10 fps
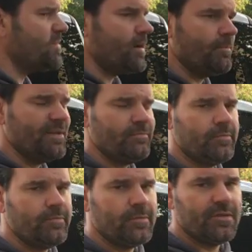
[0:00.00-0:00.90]
part, I mean,
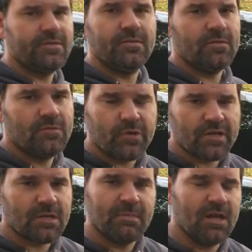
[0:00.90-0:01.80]
trucks
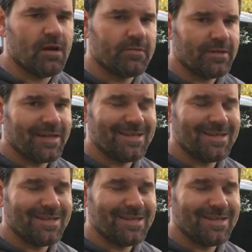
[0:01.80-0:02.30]
can be covered like